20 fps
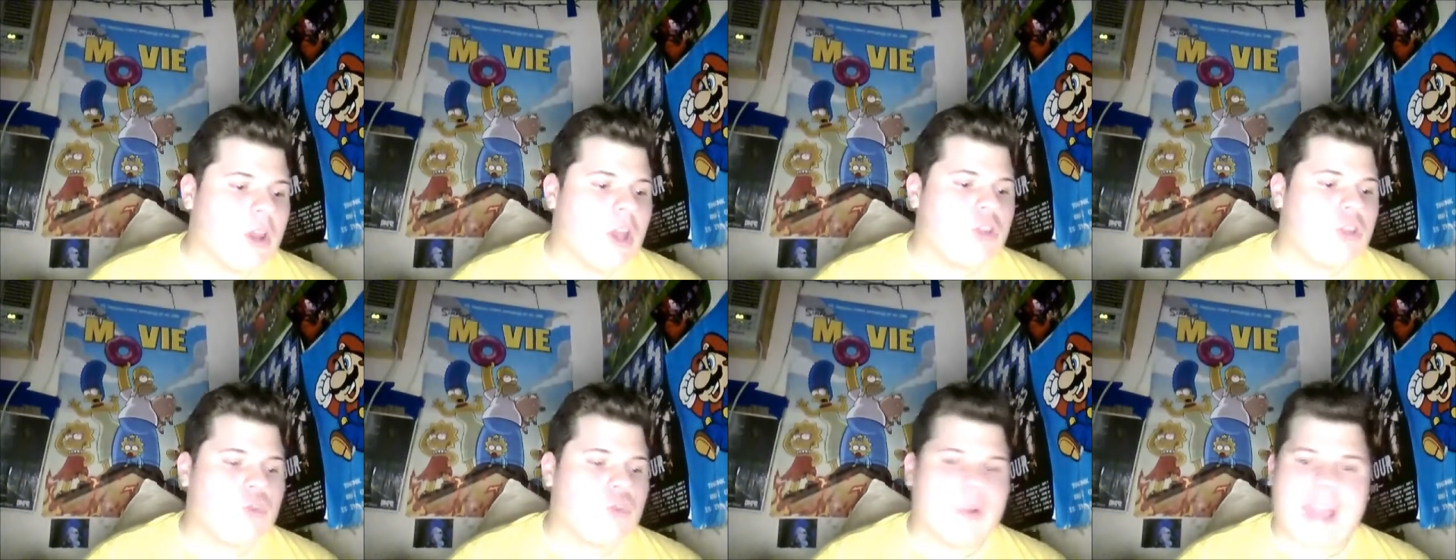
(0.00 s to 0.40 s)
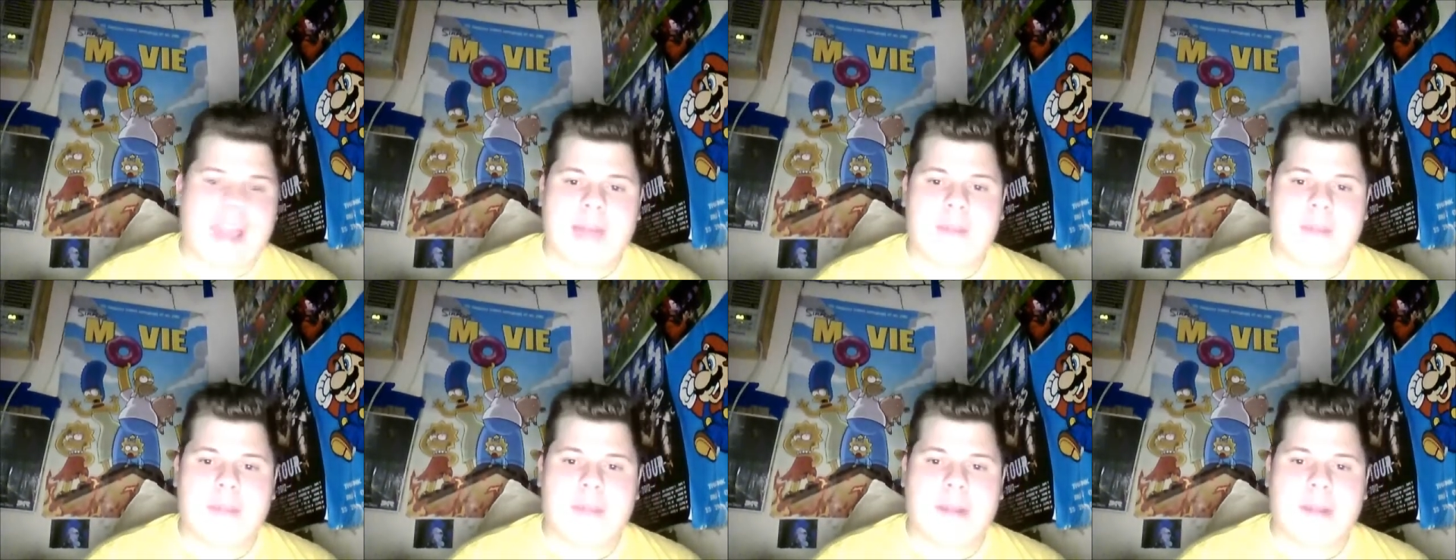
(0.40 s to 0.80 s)
So
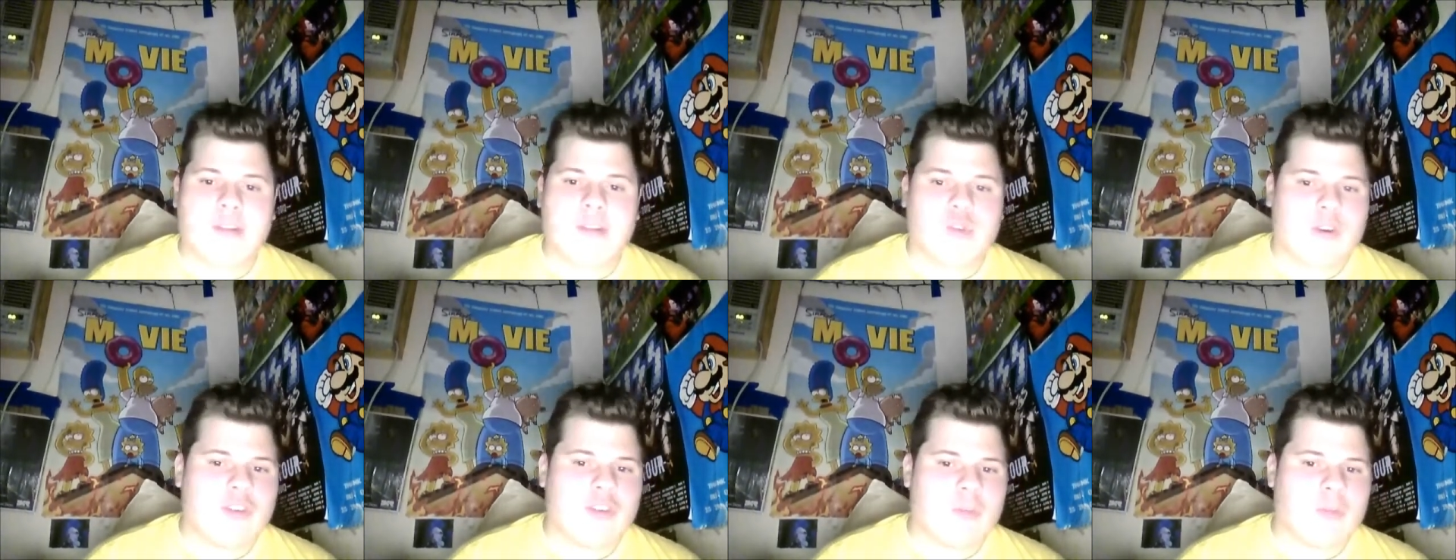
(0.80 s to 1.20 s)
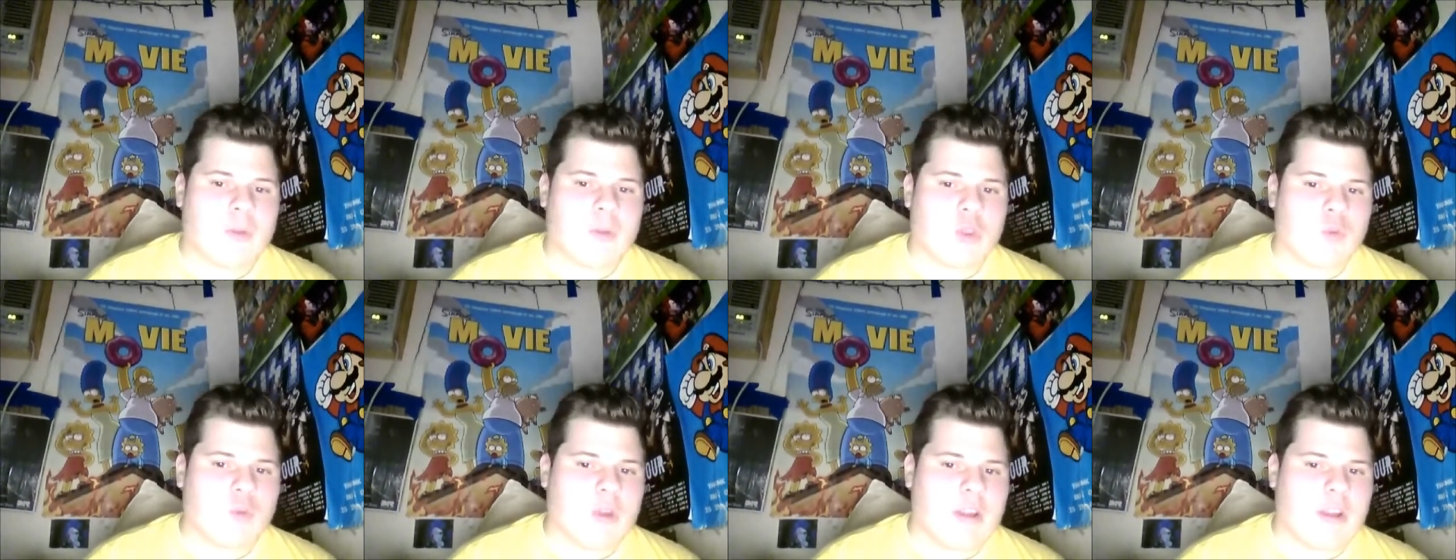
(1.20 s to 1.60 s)
recap my bets for race number
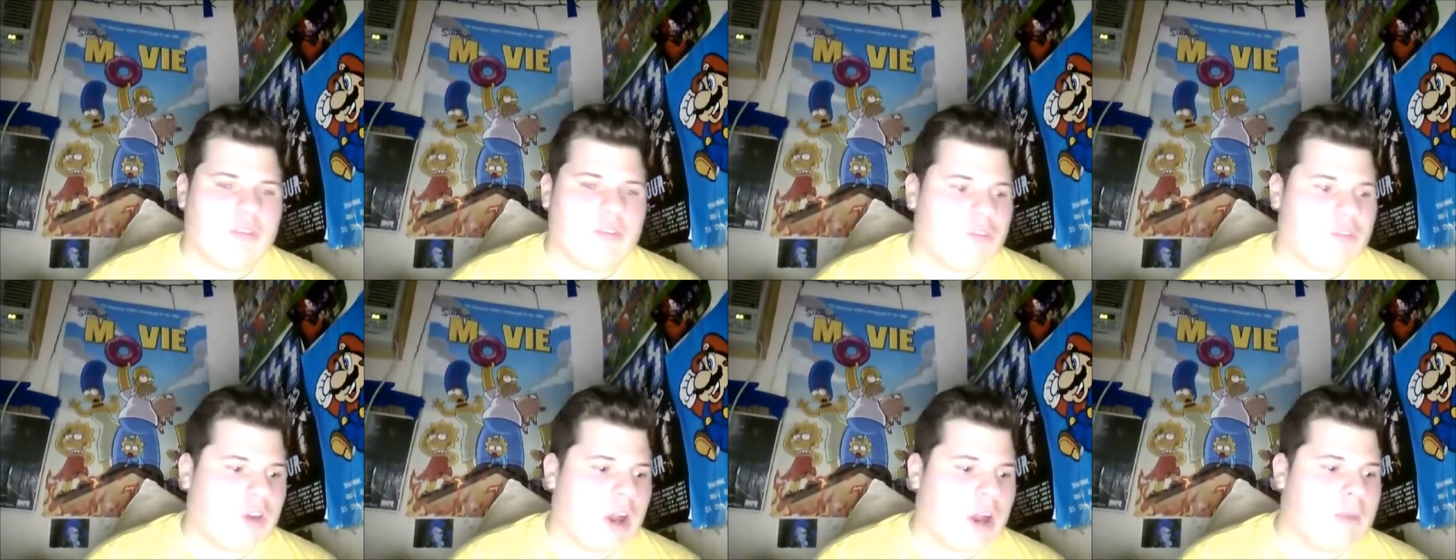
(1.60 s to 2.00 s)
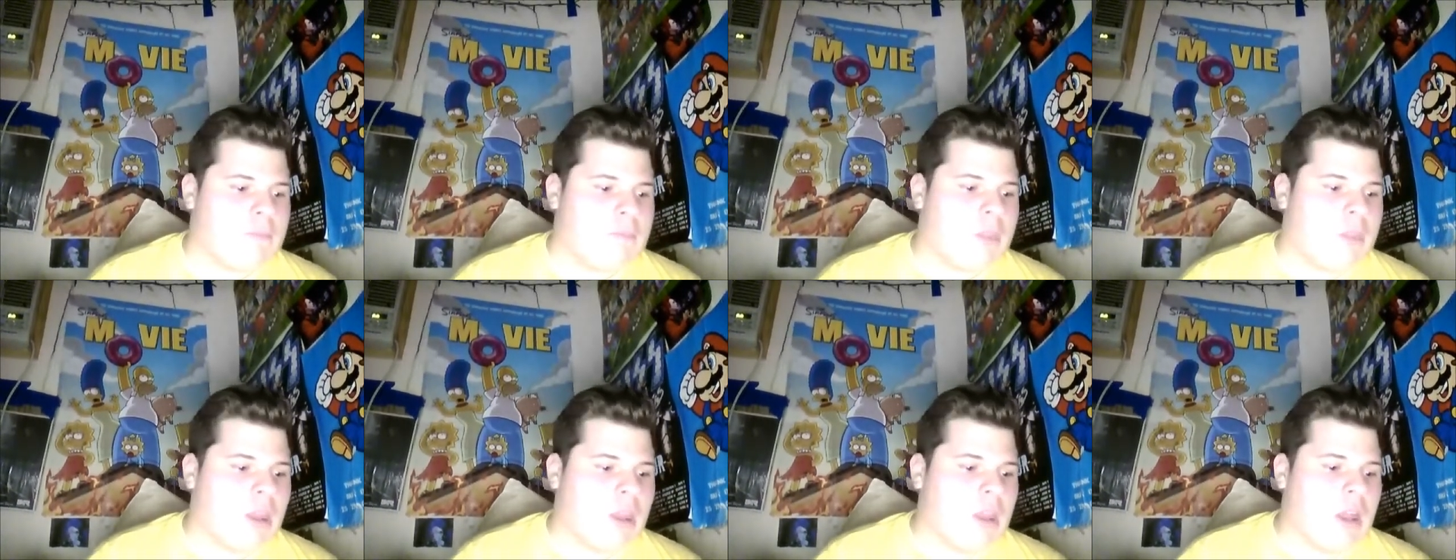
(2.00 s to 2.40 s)
3 from
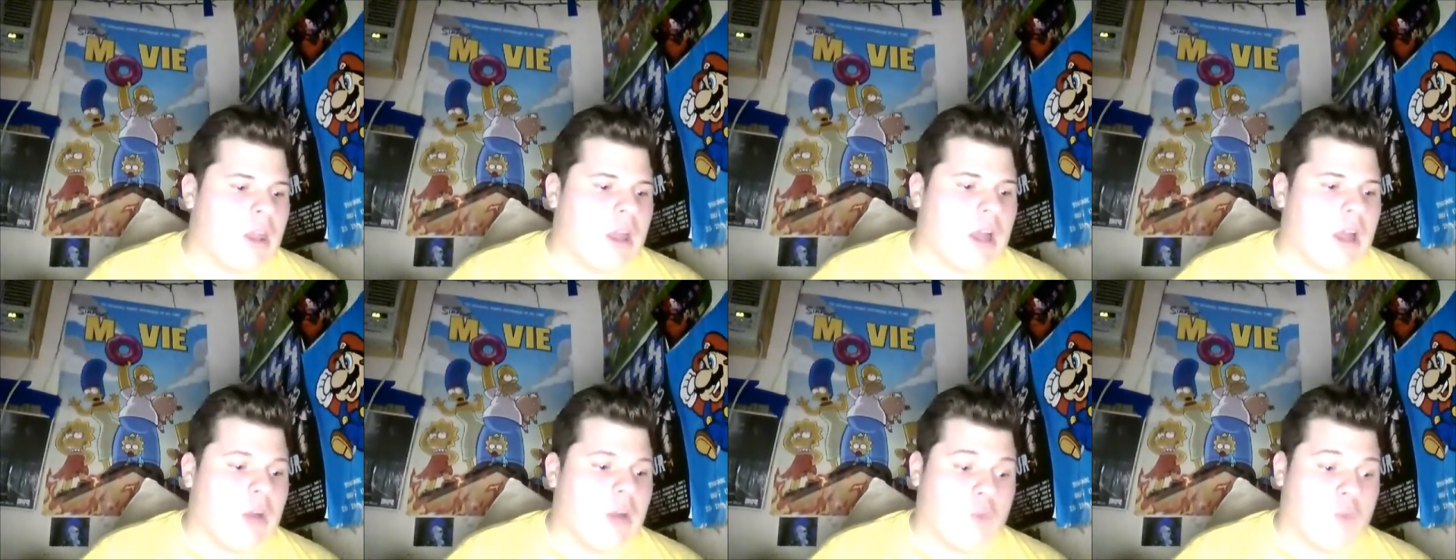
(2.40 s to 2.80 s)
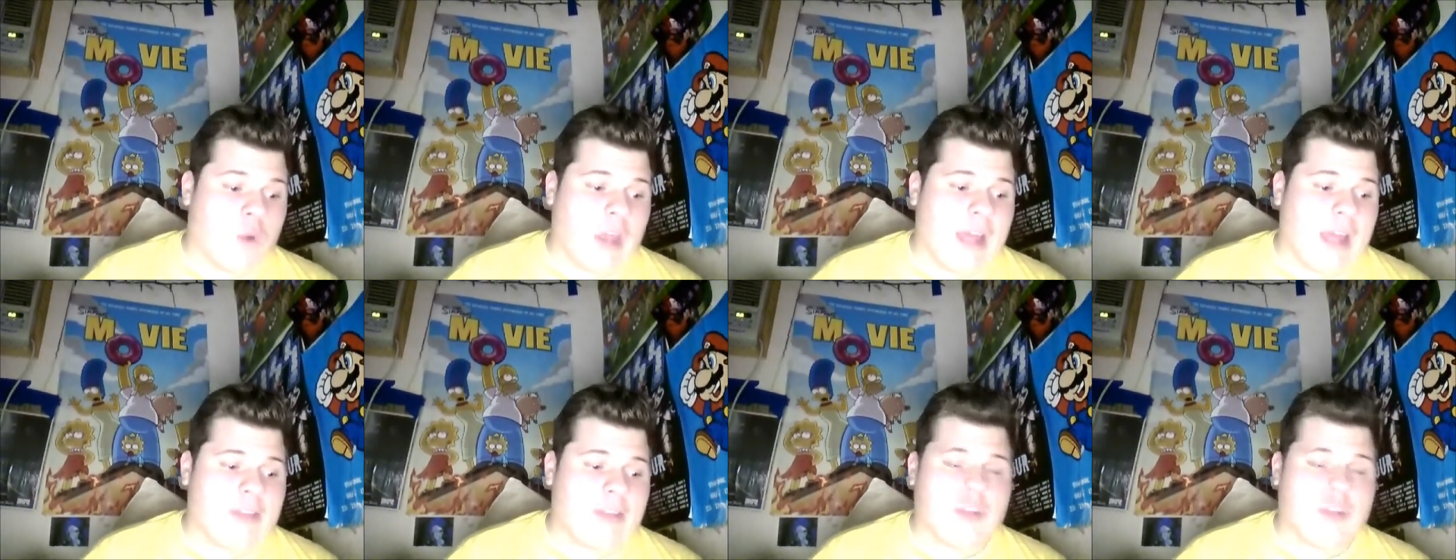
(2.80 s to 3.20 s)

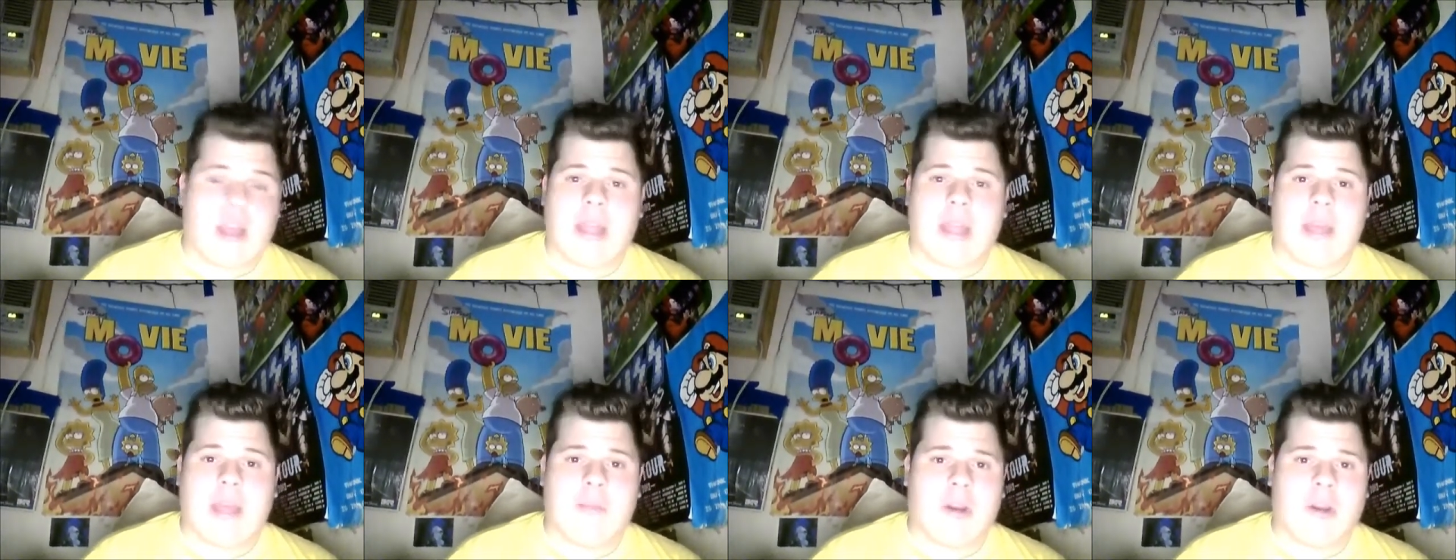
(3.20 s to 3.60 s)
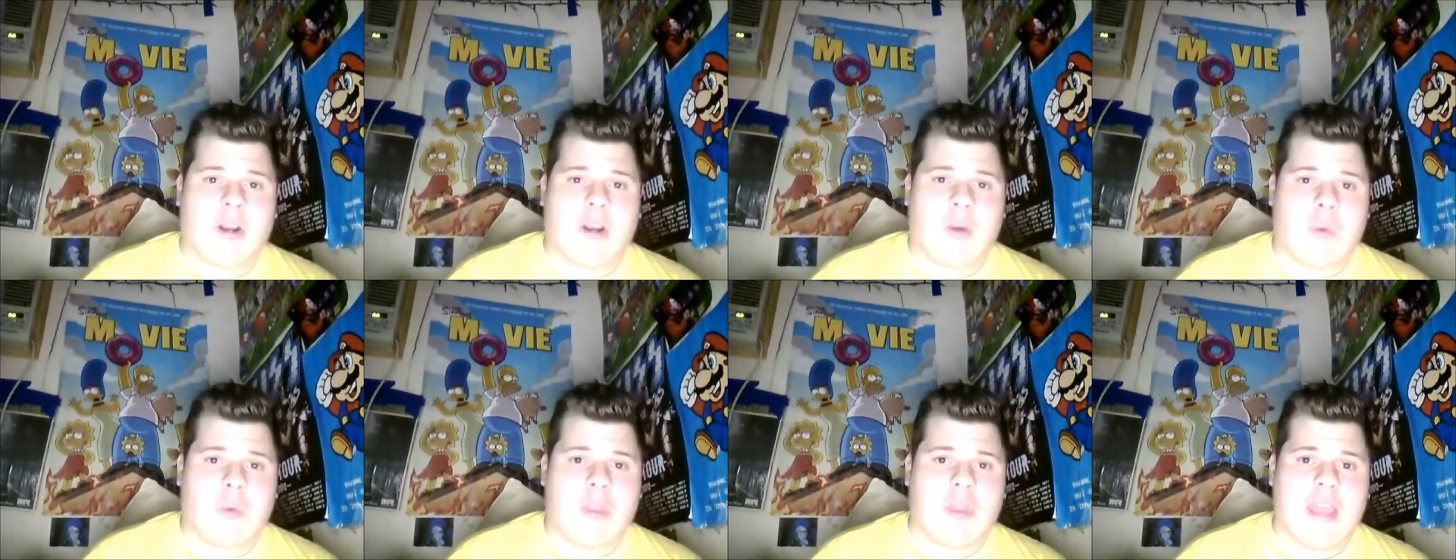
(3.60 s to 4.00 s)
Royal Ascot. I'm going to
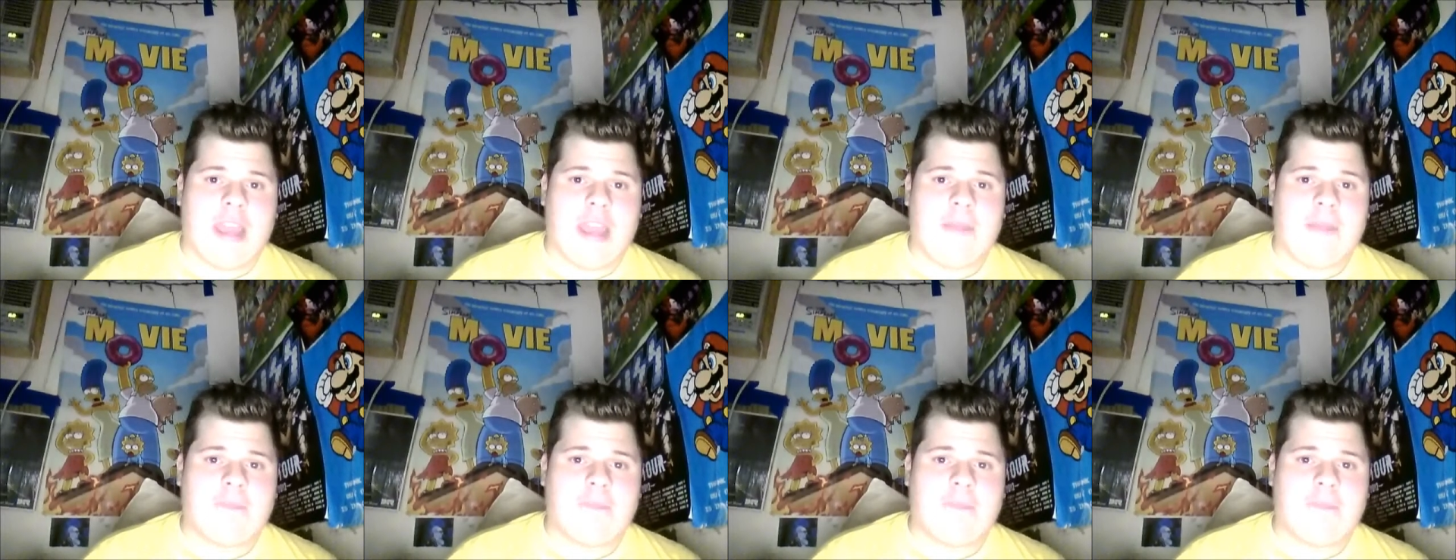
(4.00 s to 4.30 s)
go with the 8.